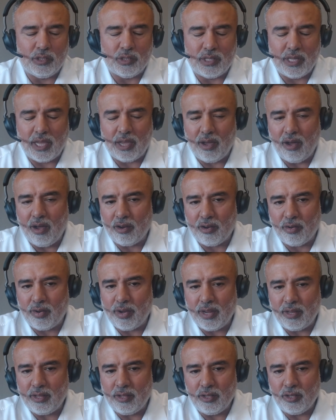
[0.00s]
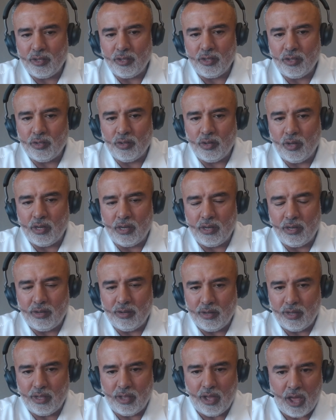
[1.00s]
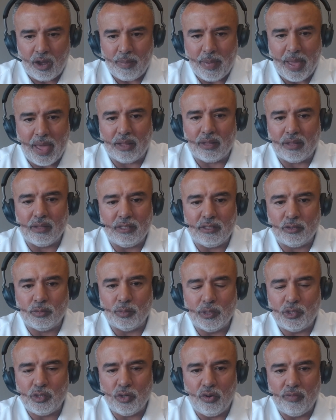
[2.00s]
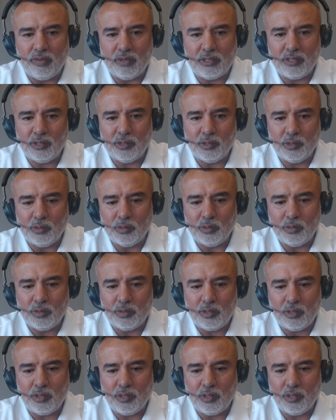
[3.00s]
you say concrete, you automatically switch over to